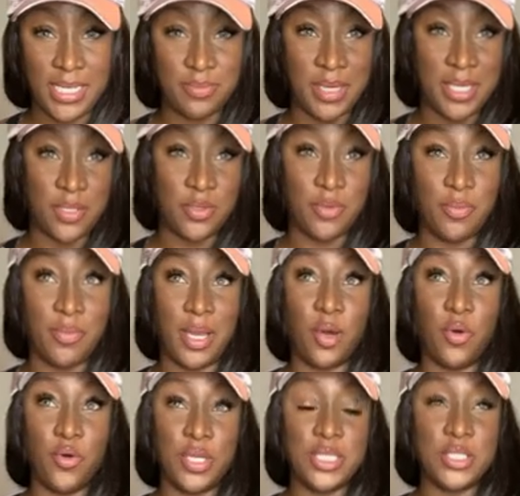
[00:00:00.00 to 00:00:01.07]
my
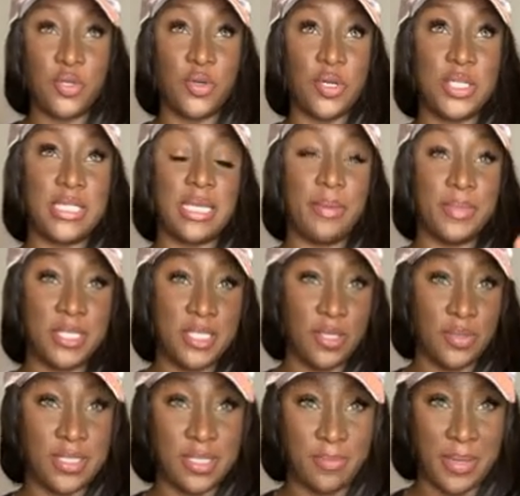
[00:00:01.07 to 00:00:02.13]
oldest daughter is up and so
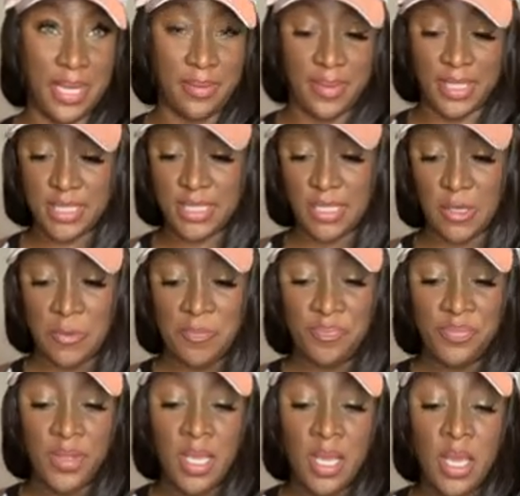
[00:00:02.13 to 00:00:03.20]
is the baby. So
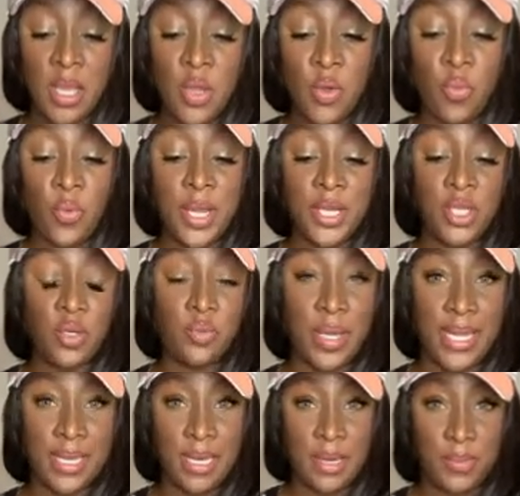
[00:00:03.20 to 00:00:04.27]
when you
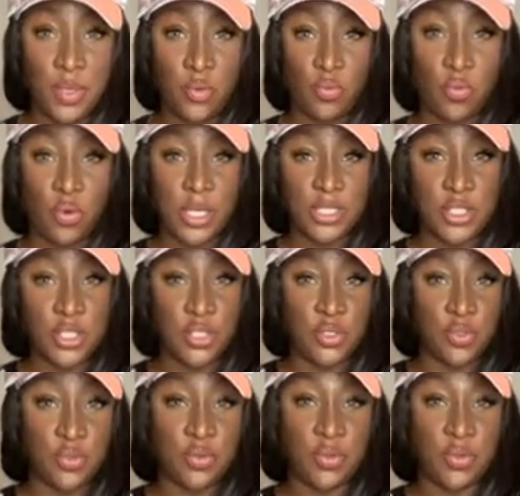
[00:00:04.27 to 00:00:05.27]
wake up, you want to,